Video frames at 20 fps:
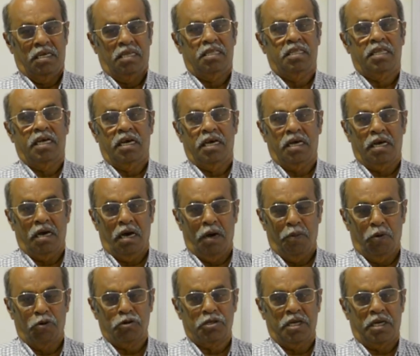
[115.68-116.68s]

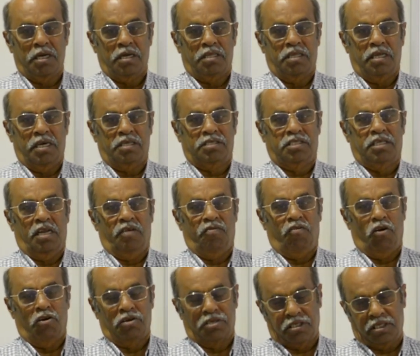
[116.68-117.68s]
about their
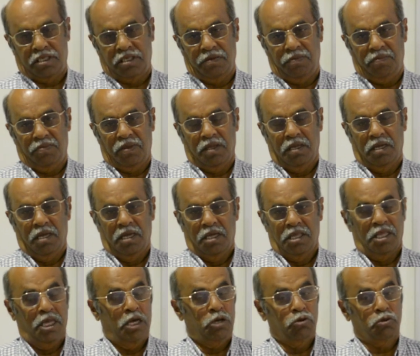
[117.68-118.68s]
wards.
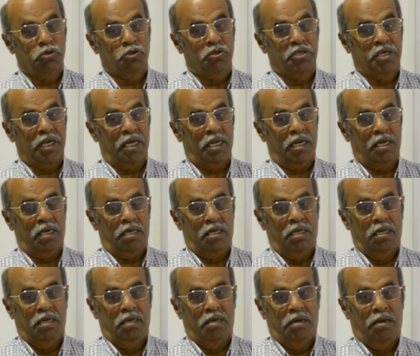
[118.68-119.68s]
They used to tell,
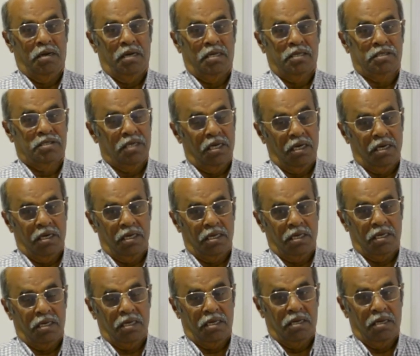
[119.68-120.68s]

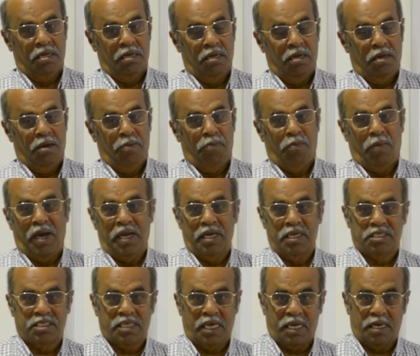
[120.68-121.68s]
"Sir, my
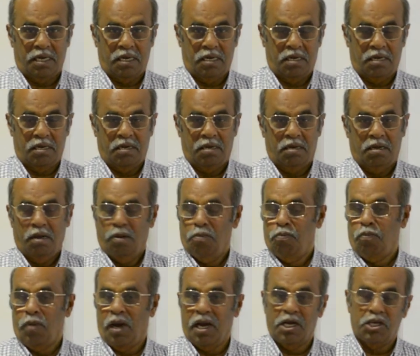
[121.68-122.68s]
son,
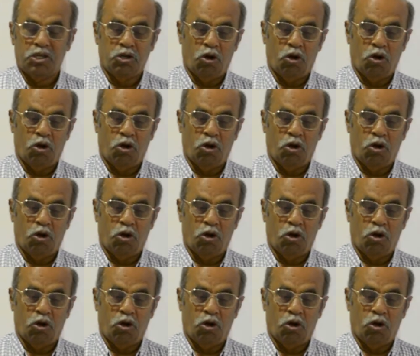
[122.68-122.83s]
my